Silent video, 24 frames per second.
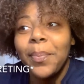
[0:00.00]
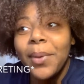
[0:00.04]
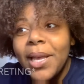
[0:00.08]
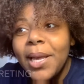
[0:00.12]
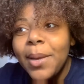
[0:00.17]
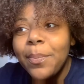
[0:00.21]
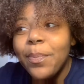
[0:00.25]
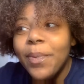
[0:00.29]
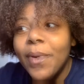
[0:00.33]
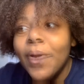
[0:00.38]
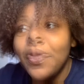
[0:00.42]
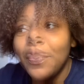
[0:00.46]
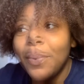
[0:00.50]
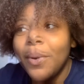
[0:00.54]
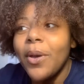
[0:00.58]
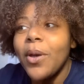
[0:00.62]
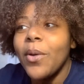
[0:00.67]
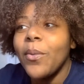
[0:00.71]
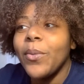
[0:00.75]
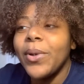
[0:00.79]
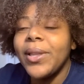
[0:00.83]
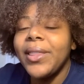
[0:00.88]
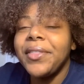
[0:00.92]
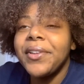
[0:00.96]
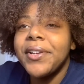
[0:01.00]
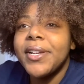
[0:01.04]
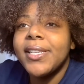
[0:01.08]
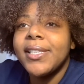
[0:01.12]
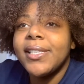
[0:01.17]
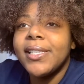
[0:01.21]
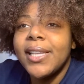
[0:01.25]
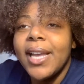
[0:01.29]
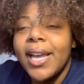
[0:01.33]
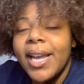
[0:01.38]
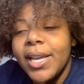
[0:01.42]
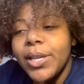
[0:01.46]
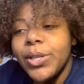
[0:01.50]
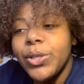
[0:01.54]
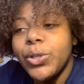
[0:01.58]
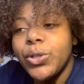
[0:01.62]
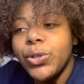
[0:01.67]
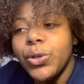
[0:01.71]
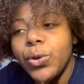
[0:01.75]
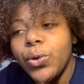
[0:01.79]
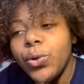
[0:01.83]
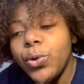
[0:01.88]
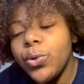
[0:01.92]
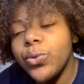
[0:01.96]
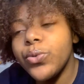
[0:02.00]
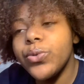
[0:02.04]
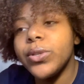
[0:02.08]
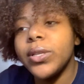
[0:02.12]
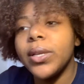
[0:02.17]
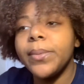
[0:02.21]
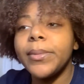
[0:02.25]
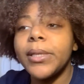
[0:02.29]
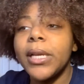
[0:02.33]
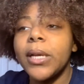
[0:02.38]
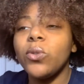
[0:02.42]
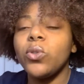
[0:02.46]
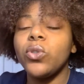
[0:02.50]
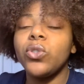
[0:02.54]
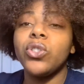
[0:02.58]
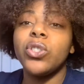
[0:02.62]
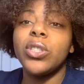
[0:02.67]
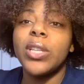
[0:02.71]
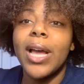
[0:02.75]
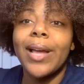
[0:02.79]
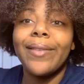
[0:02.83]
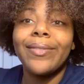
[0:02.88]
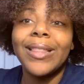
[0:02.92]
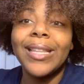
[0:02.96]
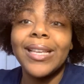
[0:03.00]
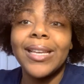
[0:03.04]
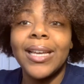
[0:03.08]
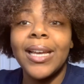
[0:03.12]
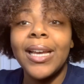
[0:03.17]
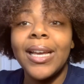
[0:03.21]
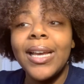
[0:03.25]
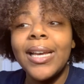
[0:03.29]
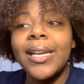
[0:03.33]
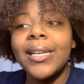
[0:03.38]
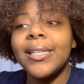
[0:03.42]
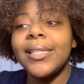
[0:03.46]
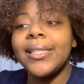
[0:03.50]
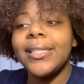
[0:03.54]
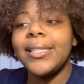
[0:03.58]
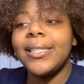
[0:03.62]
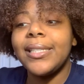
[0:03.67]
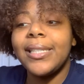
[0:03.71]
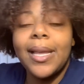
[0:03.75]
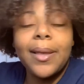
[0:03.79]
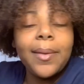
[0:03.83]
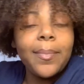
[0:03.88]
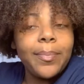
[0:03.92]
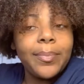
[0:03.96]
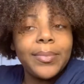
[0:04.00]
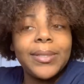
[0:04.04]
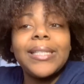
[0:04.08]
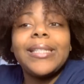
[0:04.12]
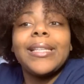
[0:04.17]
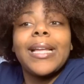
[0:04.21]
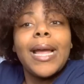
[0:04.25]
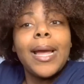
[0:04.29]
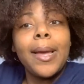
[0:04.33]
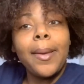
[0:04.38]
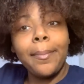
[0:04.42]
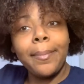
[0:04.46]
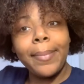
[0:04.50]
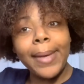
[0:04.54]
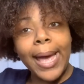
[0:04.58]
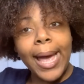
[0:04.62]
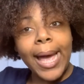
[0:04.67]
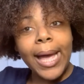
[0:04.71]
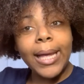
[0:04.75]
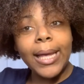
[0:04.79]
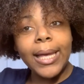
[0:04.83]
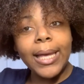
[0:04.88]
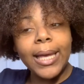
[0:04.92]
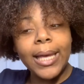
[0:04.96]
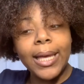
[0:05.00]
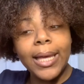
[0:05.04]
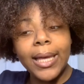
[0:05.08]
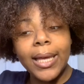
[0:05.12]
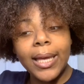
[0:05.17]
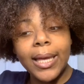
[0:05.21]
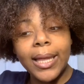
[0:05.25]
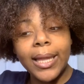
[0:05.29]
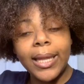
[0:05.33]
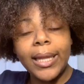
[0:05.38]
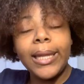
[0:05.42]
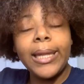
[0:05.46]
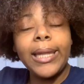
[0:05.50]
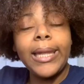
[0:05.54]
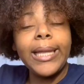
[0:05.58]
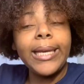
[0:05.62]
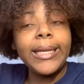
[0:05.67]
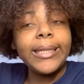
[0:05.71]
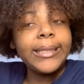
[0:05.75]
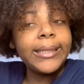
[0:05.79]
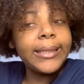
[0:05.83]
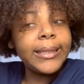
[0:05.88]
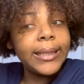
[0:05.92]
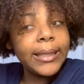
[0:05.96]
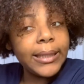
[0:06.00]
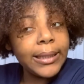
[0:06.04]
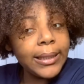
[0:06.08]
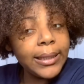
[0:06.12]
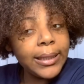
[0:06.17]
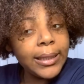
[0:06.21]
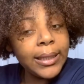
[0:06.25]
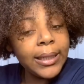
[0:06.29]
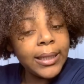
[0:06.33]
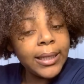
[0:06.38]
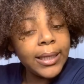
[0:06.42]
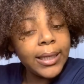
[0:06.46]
people and what they're saying to you. Sometimes you just have to stand back, listen,